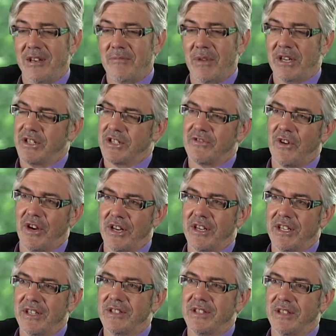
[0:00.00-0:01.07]
but I just find it
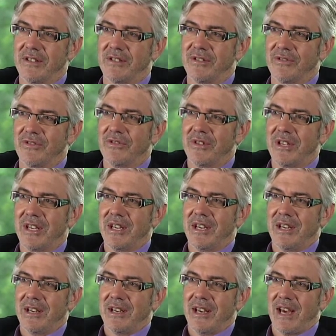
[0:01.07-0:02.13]
easier to
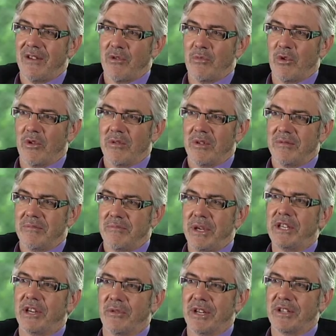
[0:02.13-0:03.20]
have a more
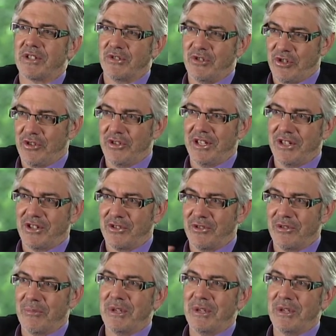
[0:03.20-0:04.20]
picaresque journey through a